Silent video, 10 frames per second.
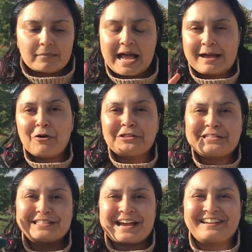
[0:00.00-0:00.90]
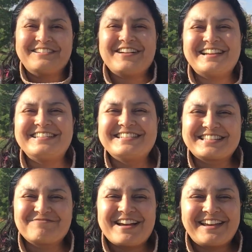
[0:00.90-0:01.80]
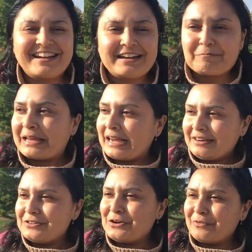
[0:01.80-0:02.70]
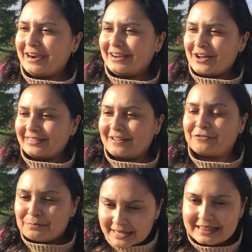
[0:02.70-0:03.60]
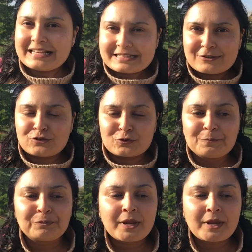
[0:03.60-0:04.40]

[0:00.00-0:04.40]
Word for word: I have all these kind of ideas in my head, and I'm like, I don't know where I got that from, but I think it's true.